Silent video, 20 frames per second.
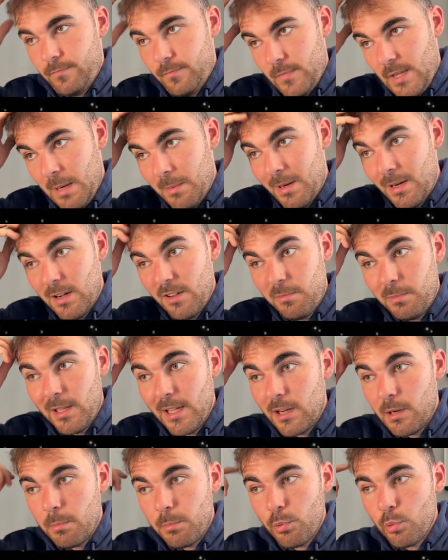I mean, I've
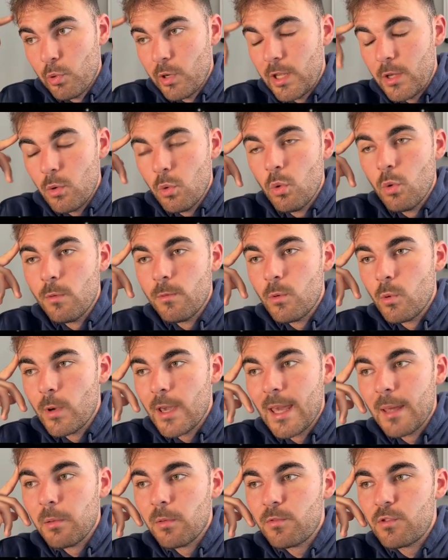played a pretty awful
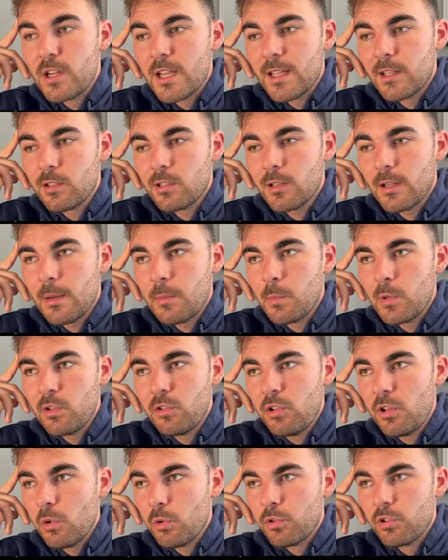game of chess, and we're
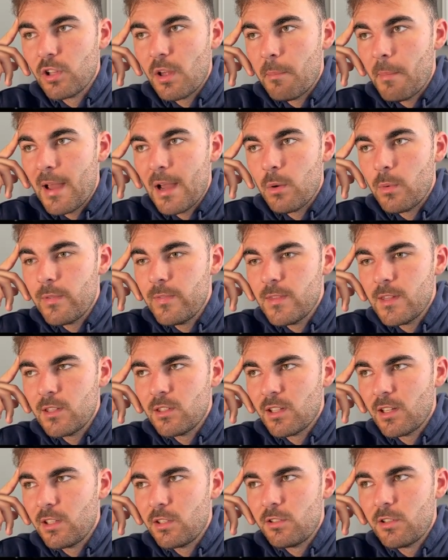still somehow in this.
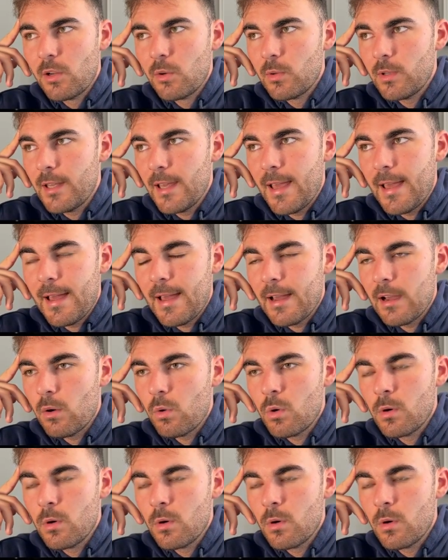I don't get how.